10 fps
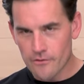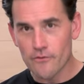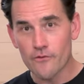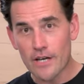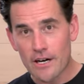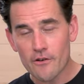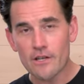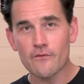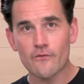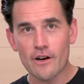
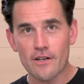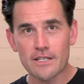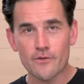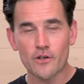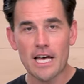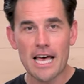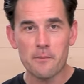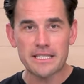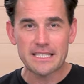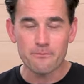Very, very difficult
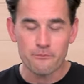helmet to